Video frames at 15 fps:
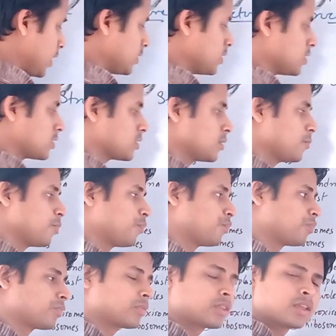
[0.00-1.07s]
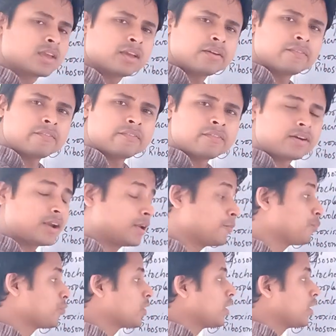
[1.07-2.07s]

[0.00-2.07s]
Like this, right?